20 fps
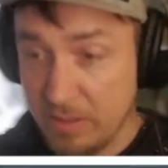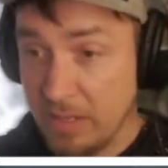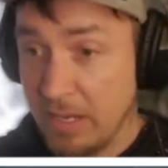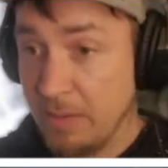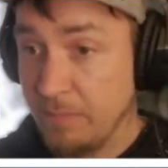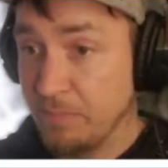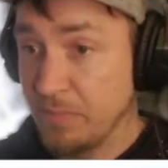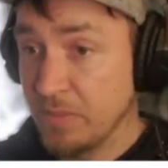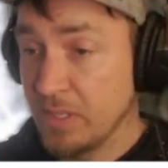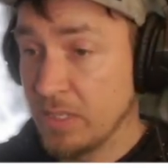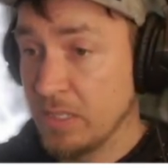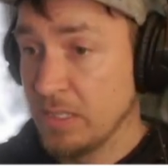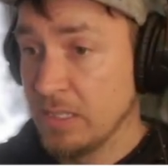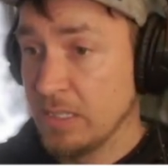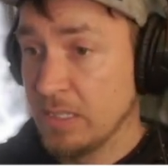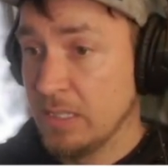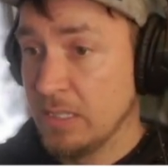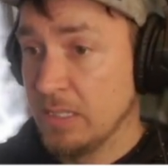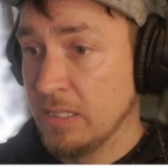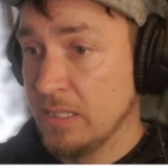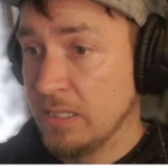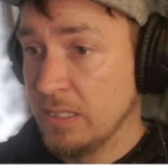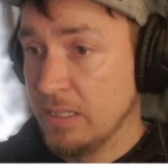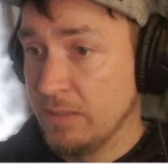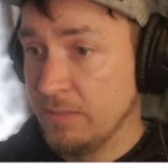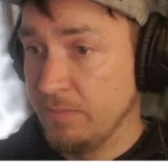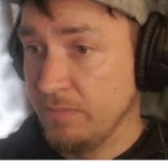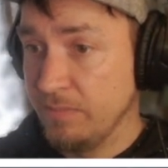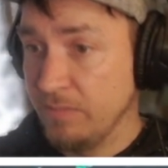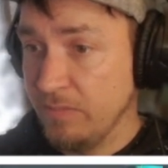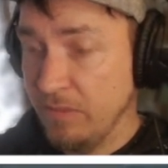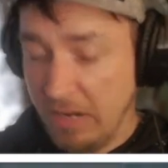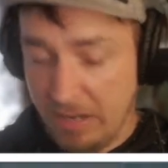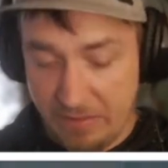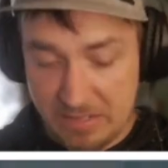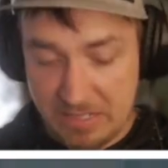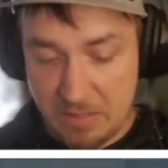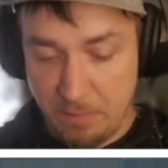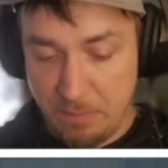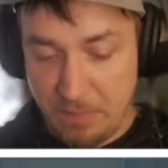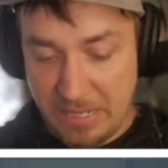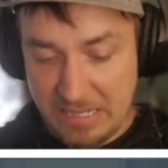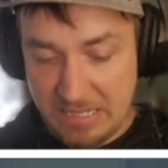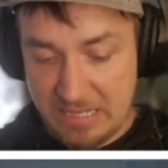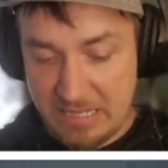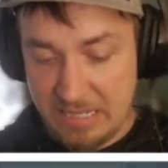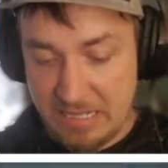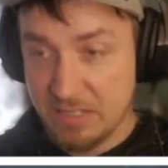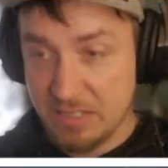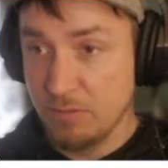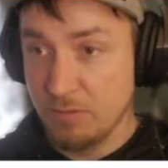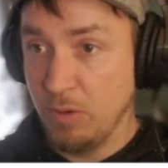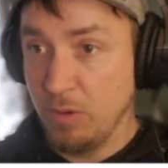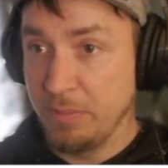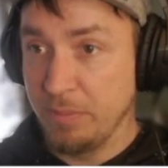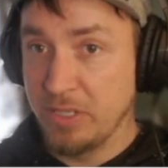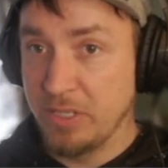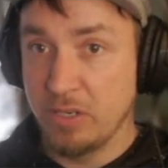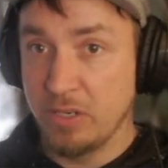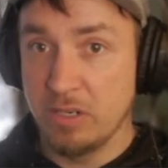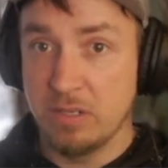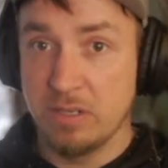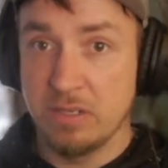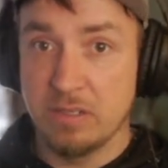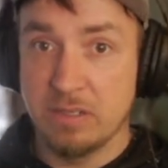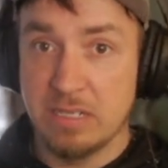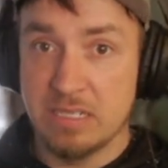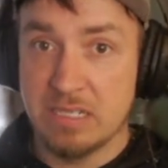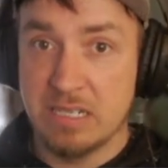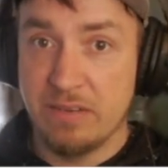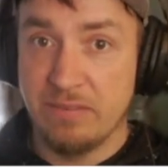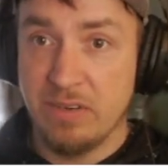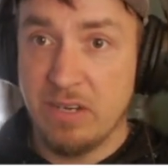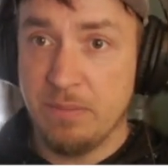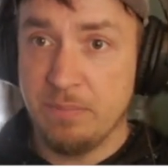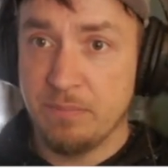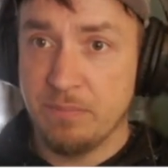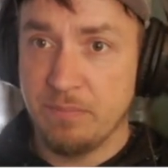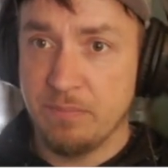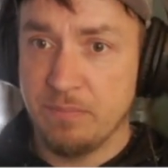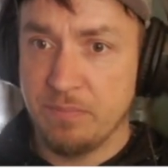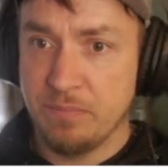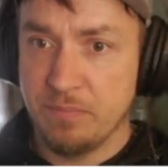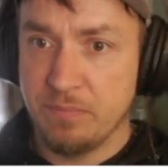Okay. Alright, that's the basics of what we got. Let's level up.